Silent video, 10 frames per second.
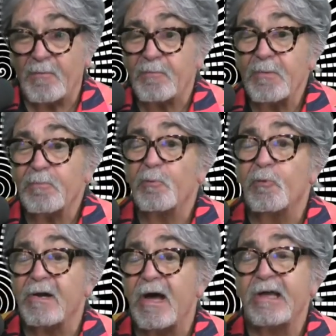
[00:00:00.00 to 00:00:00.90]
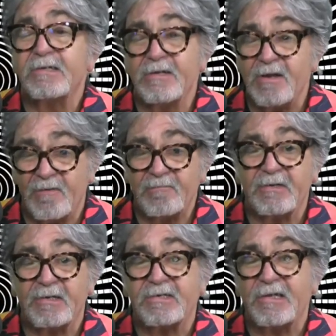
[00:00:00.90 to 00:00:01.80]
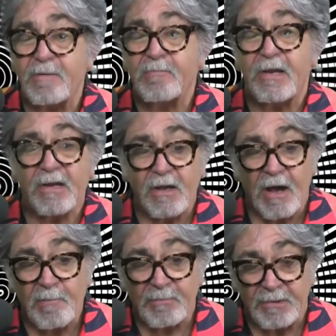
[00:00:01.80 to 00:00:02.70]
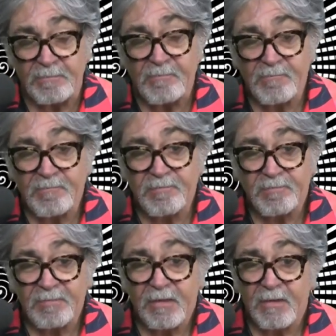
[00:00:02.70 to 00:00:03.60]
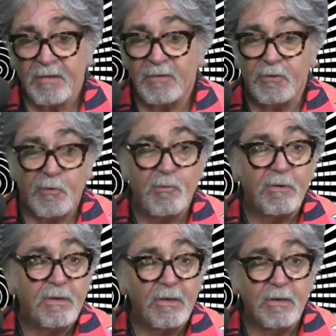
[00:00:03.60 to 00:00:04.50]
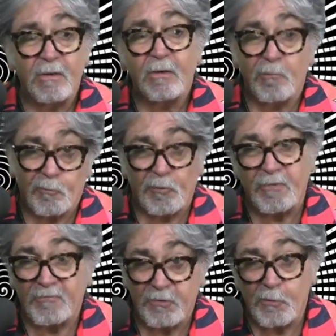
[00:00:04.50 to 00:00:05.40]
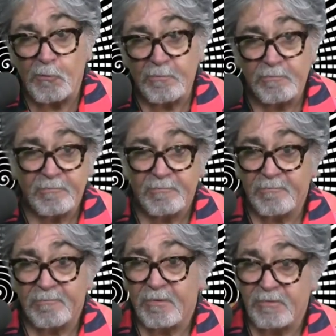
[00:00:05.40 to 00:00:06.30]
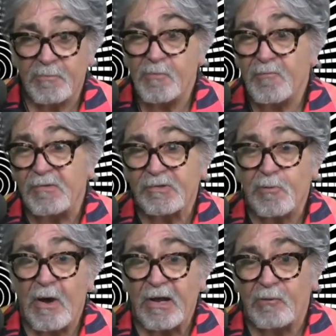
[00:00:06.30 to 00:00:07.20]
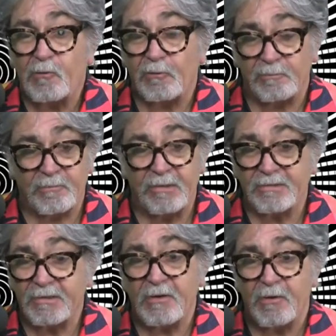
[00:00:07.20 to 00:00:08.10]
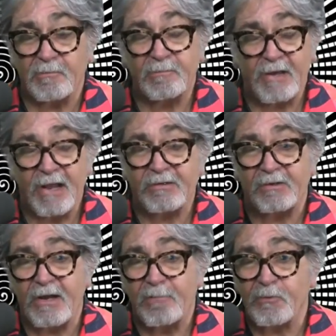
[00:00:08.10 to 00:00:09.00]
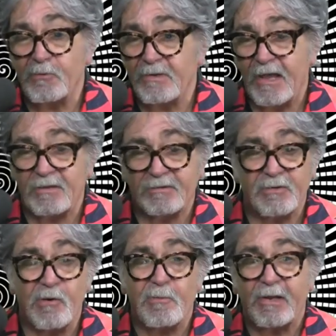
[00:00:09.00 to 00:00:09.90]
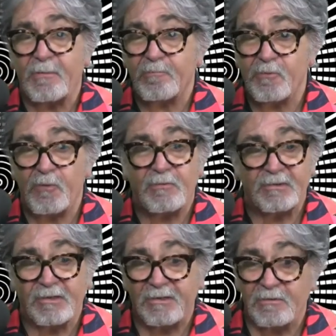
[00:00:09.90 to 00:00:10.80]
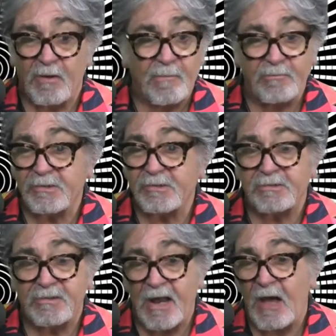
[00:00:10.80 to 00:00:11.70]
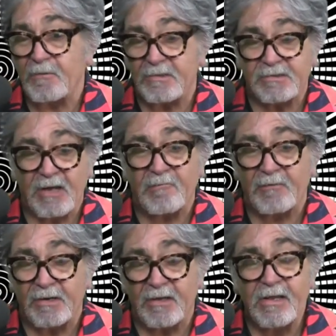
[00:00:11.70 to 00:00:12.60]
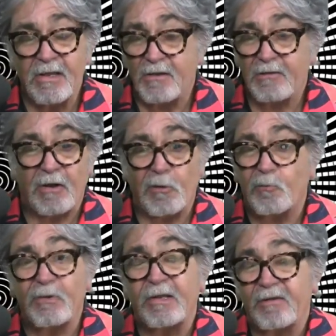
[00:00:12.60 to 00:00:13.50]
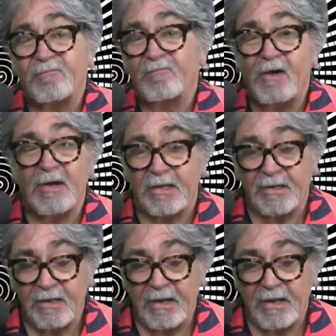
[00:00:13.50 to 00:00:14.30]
The people were nice enough to send me a copy to review. The movie is quite old, but, you know, National Lampoon has so many movies that I'm just now discovering that are really funny.